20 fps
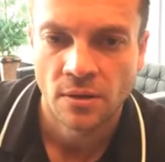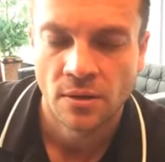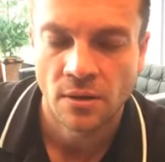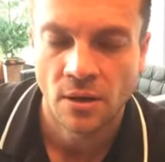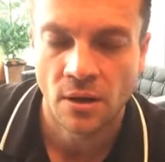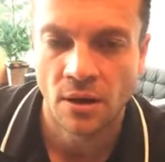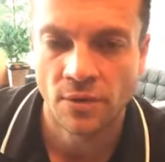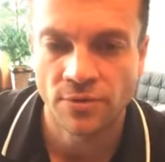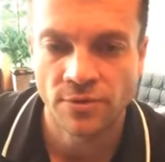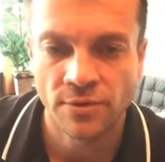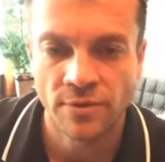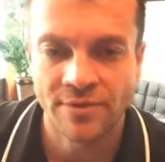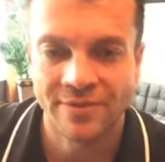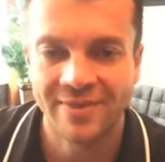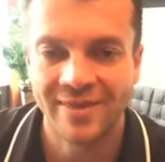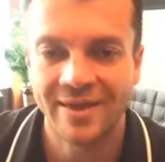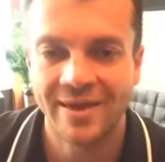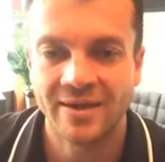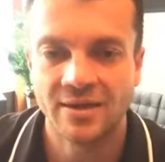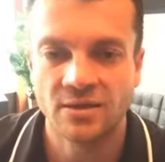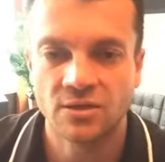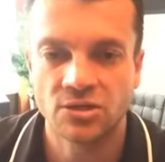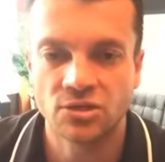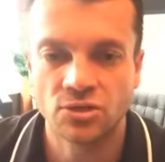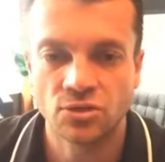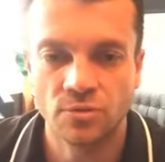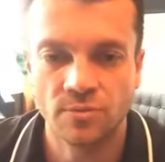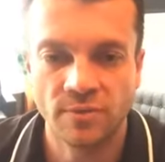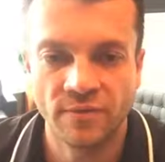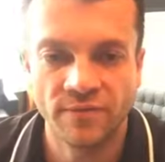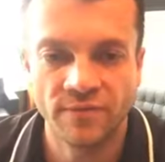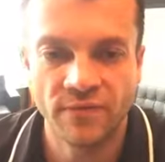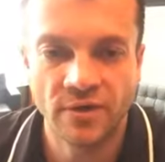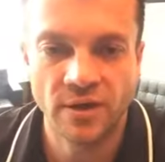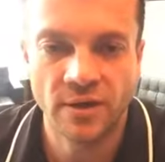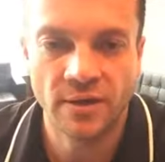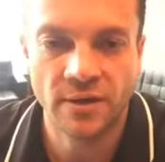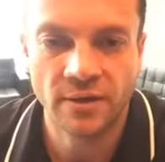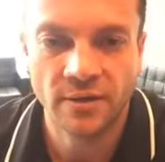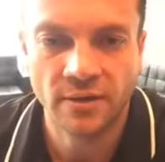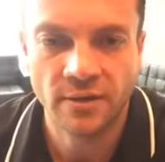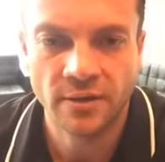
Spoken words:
Other than that, should be fine.